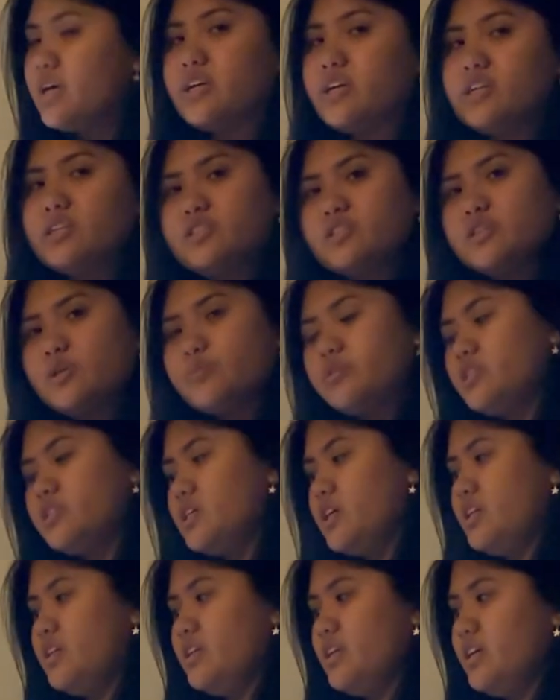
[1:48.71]

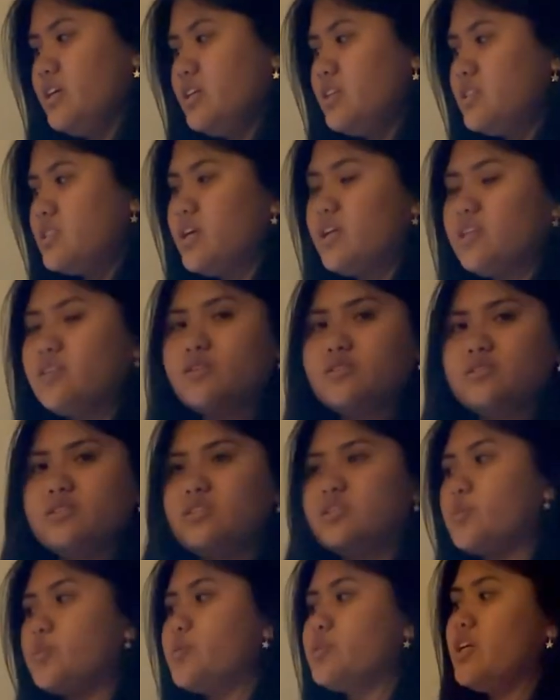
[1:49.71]
interpreted needs, and those
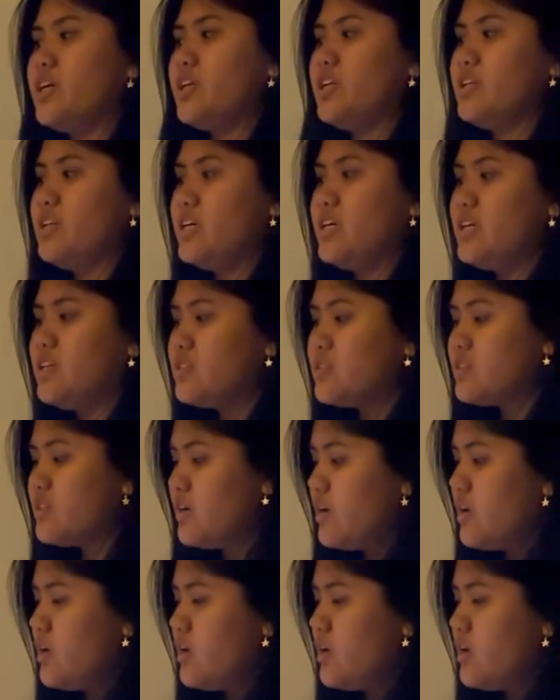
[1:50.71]
interpreted needs